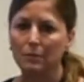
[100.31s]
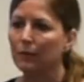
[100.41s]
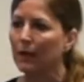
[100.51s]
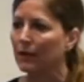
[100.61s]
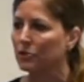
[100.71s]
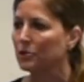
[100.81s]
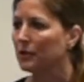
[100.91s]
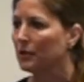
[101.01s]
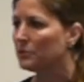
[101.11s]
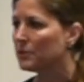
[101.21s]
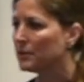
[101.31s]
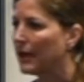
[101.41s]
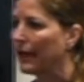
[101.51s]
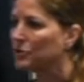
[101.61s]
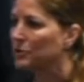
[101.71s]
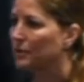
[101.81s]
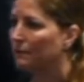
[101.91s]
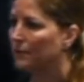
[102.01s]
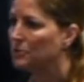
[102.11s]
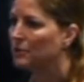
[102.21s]
We actually use Sketch and
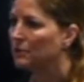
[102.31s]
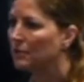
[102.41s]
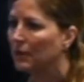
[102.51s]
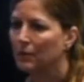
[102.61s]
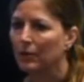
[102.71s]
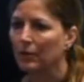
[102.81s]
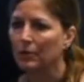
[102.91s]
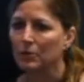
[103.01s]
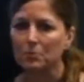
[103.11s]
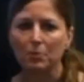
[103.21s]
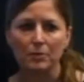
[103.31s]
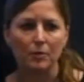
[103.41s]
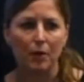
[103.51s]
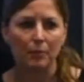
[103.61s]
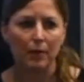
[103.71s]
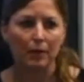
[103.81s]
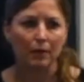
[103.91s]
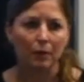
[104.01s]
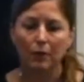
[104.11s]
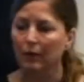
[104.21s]
Envision. You can use Balsamic.
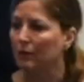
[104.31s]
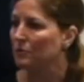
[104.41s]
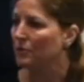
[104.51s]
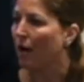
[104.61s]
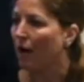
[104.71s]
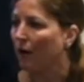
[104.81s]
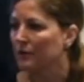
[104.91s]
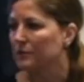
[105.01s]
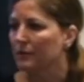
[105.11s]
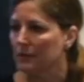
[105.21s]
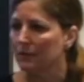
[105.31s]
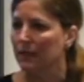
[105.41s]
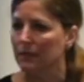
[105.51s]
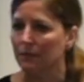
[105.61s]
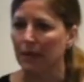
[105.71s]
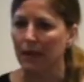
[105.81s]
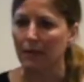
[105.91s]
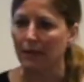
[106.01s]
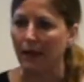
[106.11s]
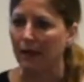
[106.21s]
You can use cards. It doesn't need to be
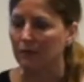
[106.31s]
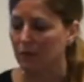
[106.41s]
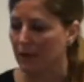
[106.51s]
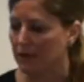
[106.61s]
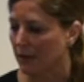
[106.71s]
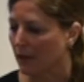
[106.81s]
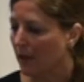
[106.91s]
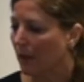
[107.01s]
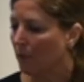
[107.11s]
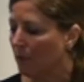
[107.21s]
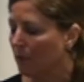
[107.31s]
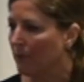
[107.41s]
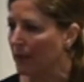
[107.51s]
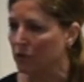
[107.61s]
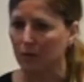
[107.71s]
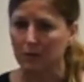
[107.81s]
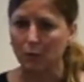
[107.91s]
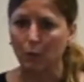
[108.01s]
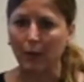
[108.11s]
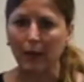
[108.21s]
that drastic. And what we made sure it's
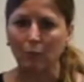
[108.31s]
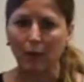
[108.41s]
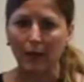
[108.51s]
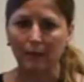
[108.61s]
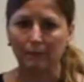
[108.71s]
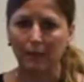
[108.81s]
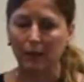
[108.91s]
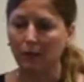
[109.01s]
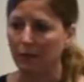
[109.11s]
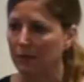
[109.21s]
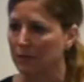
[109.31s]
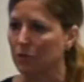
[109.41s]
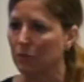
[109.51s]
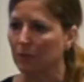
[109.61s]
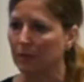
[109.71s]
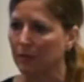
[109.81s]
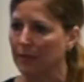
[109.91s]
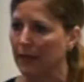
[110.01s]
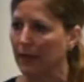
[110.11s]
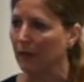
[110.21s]
one-on-one. There are at least 2 people
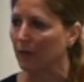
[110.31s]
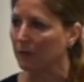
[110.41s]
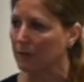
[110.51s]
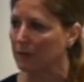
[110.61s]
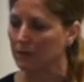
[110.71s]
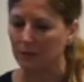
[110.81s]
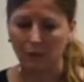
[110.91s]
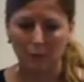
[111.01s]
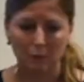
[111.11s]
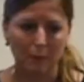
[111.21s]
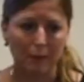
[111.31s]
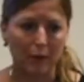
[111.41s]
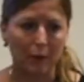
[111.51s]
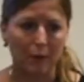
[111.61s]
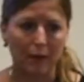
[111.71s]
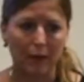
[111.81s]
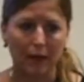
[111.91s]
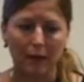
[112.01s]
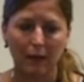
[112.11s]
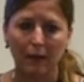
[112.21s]
taking notes. We recorded
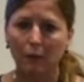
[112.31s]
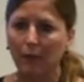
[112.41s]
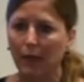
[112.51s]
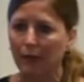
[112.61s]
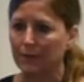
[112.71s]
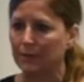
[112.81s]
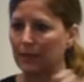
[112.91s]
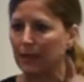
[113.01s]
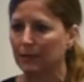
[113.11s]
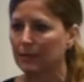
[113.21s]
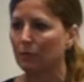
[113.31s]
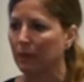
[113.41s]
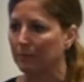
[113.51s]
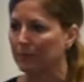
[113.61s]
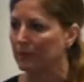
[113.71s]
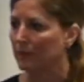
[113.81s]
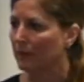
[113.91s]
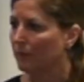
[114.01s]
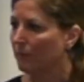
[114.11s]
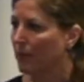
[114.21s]
it. We gave a set script
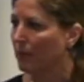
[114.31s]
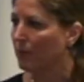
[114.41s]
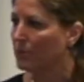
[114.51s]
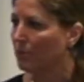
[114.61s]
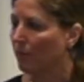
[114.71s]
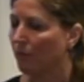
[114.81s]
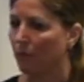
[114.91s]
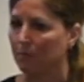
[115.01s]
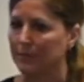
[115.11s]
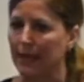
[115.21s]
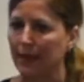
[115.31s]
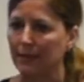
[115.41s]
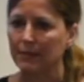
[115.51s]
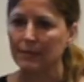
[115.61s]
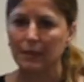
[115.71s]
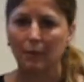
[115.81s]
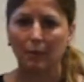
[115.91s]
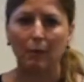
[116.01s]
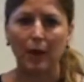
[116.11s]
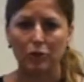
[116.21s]
people to perform tasks, and we
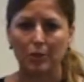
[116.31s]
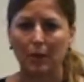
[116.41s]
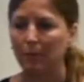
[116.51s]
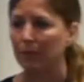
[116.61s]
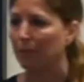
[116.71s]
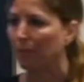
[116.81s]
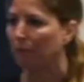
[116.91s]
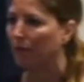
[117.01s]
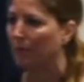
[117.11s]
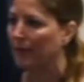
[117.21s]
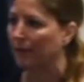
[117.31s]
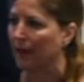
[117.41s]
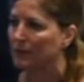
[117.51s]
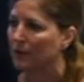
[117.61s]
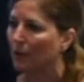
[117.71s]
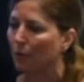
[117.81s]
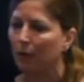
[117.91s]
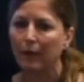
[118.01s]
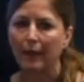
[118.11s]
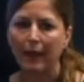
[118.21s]
watched how people perform the tasks.
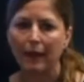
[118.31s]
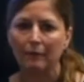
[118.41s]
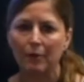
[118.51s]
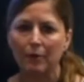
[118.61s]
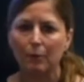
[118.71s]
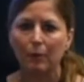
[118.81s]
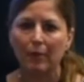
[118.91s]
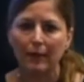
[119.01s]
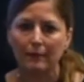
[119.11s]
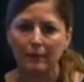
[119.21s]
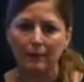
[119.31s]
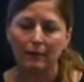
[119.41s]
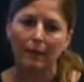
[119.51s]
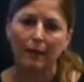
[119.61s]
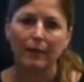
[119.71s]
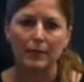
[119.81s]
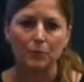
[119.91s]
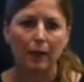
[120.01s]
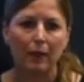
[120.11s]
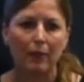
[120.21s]
Where did they hover, where they didn't? And that's
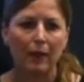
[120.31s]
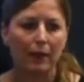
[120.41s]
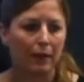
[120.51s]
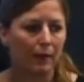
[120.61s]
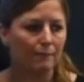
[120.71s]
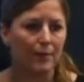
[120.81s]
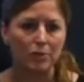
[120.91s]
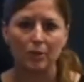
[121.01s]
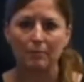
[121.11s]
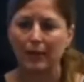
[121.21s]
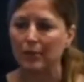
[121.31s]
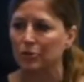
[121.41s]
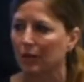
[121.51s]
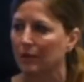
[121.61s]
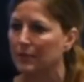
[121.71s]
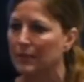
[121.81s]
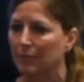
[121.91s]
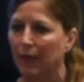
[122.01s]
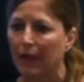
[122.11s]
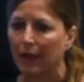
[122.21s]
why I like Envision, because you can simulate.